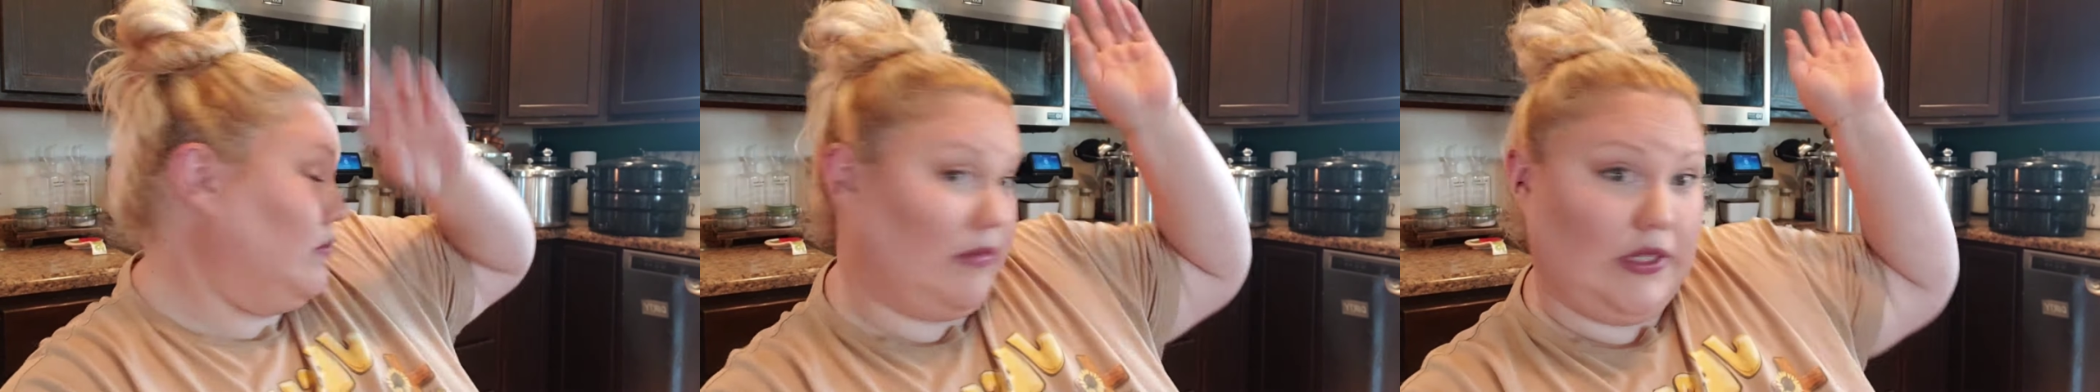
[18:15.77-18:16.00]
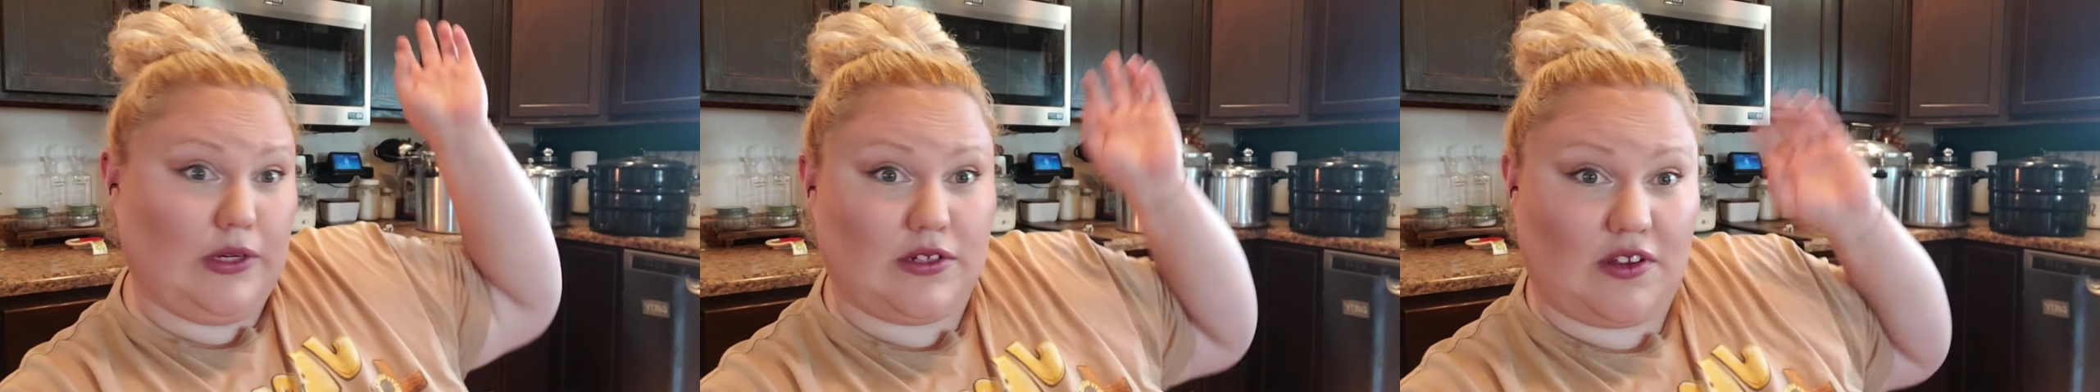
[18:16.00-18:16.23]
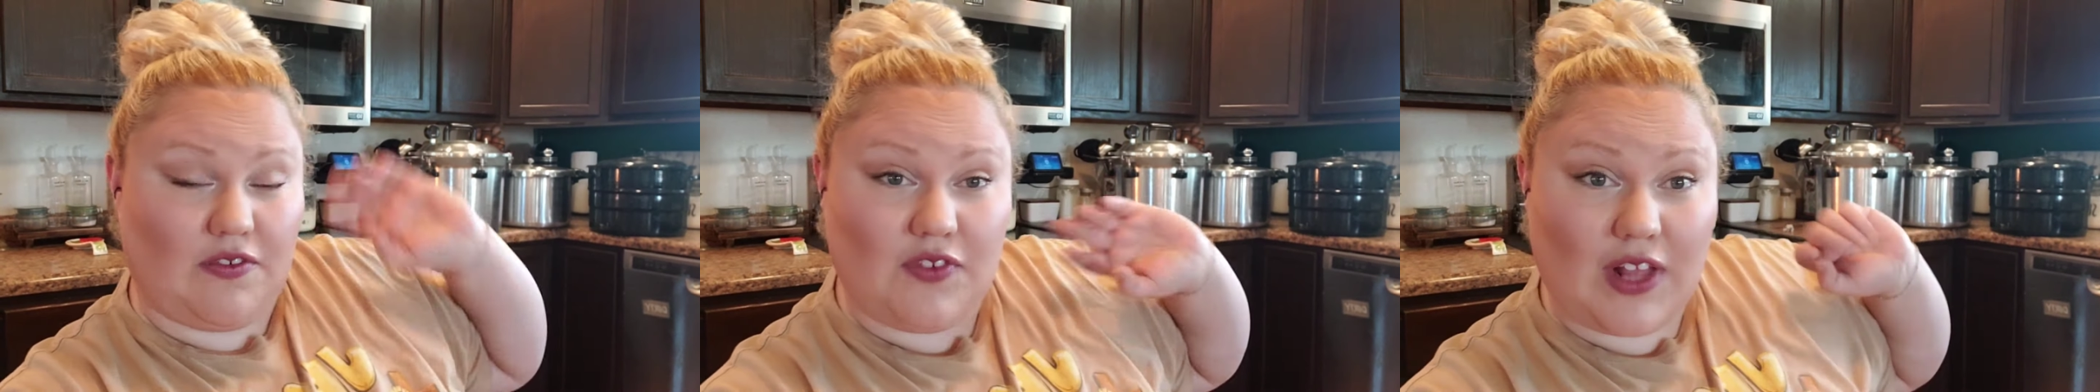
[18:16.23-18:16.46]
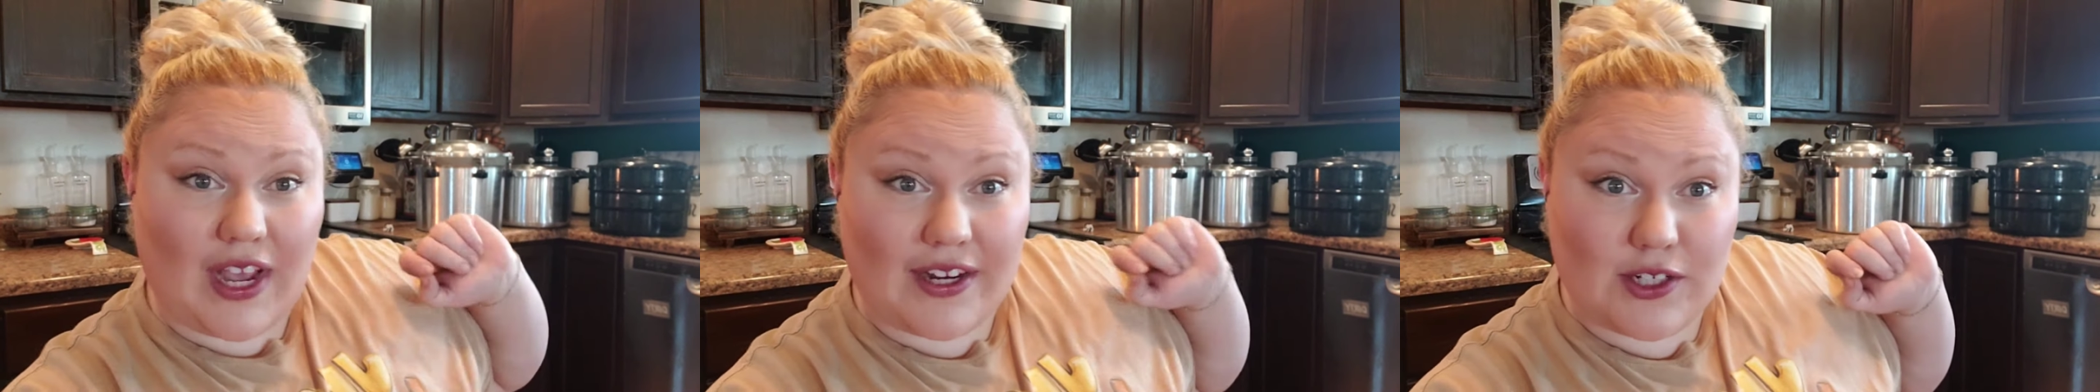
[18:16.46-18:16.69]
there was a
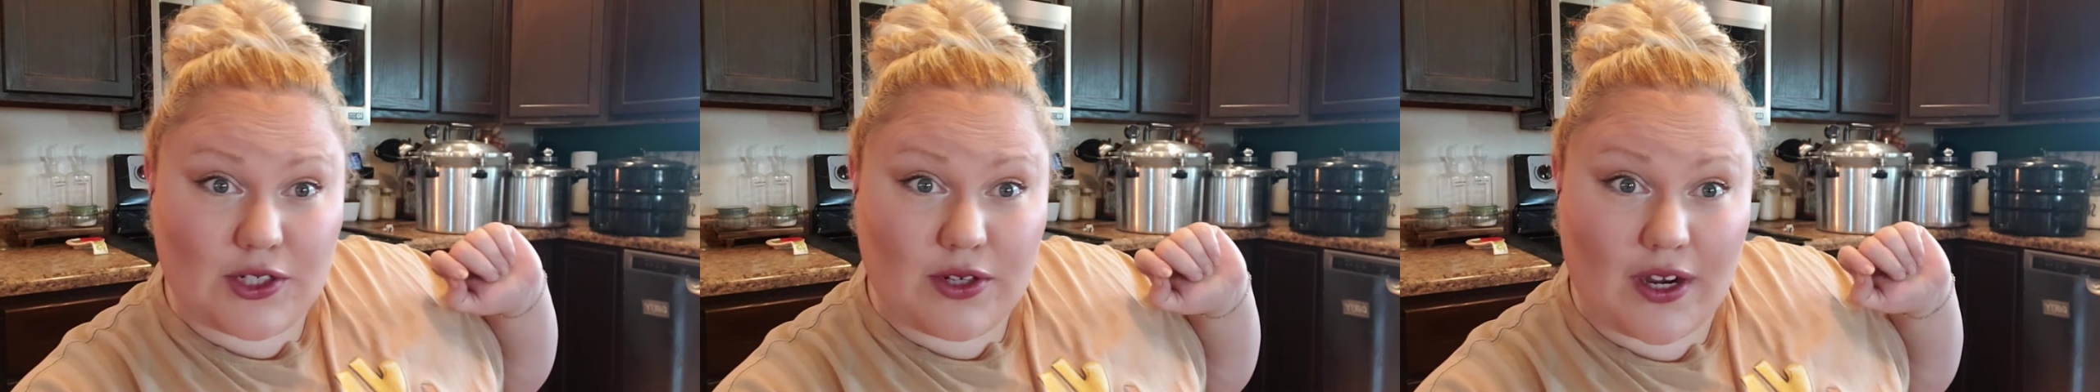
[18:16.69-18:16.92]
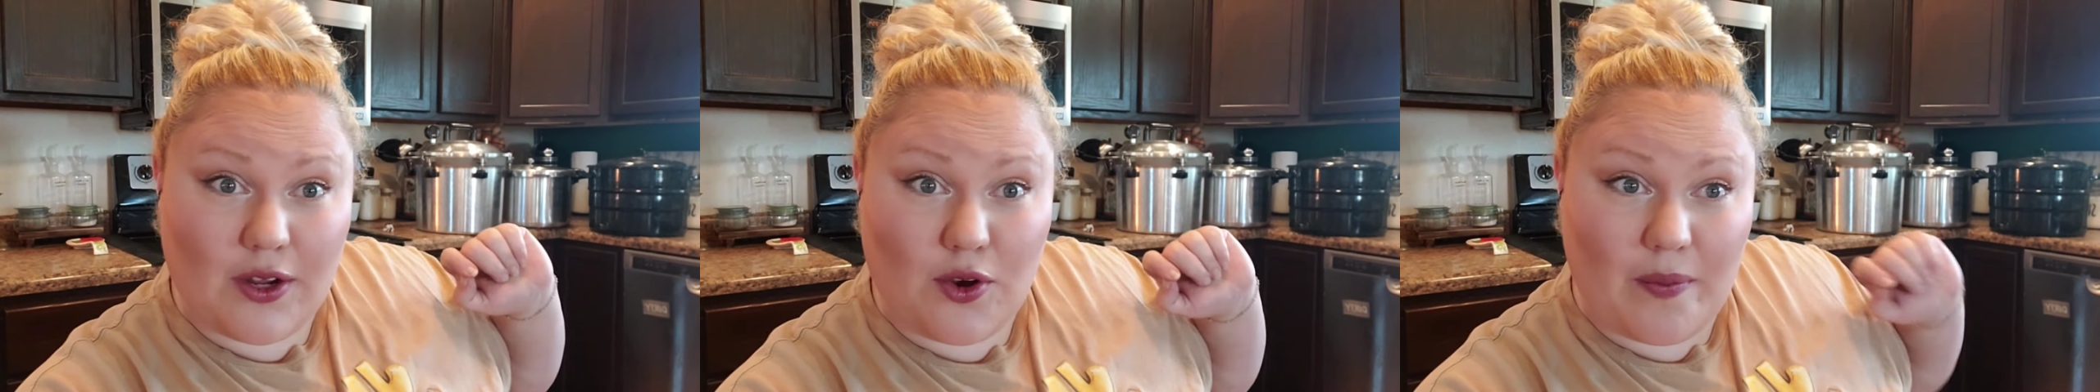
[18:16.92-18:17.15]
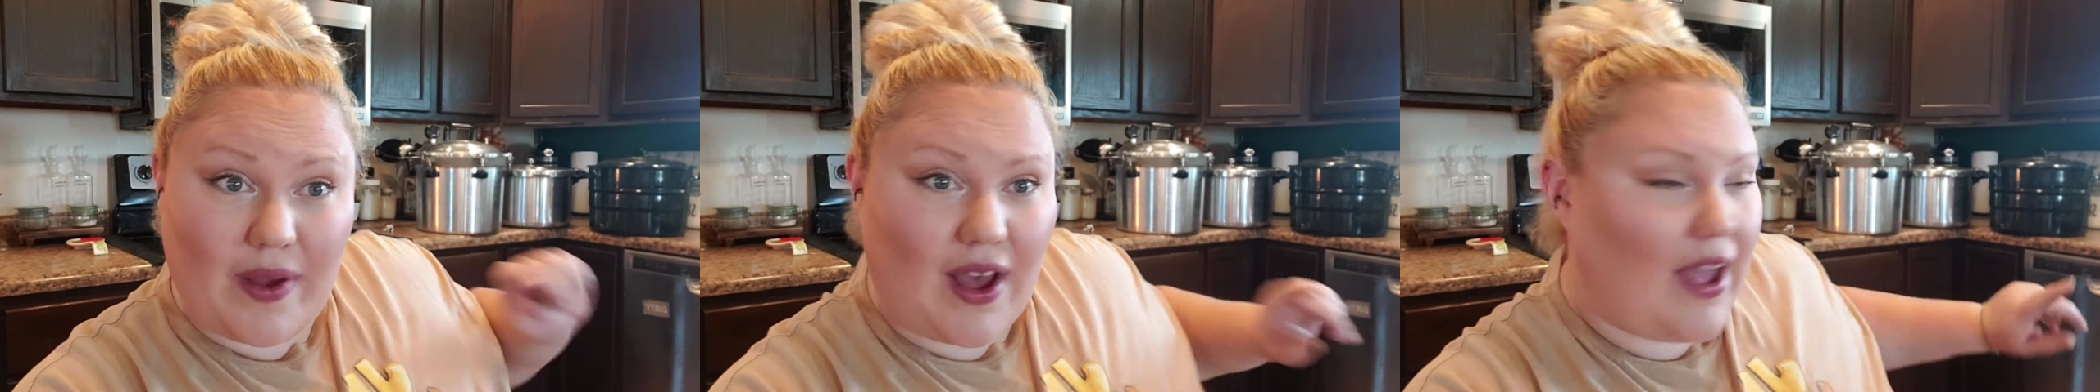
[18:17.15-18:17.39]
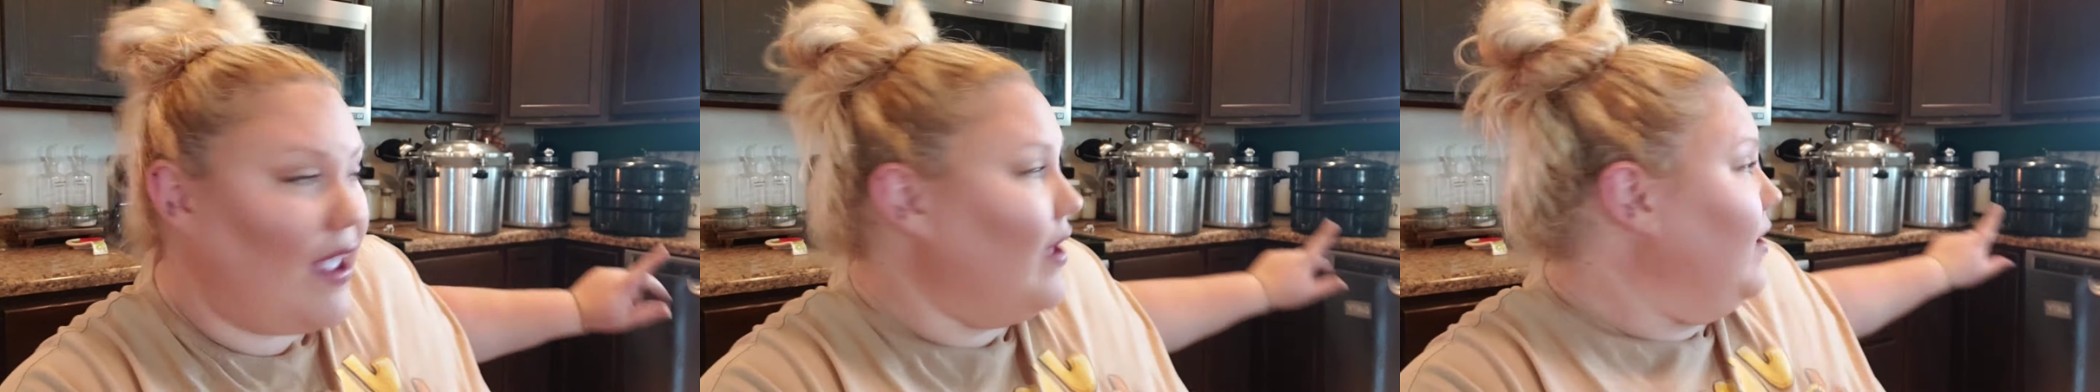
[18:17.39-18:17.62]
fly just tried to go in my
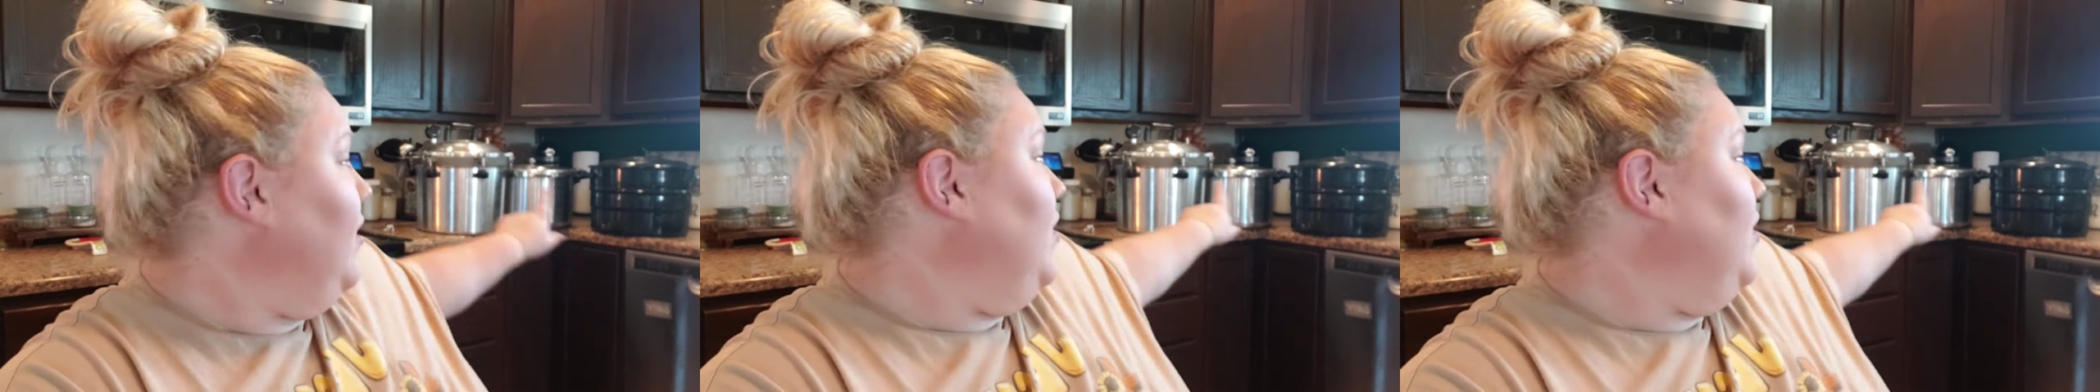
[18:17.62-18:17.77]
eye.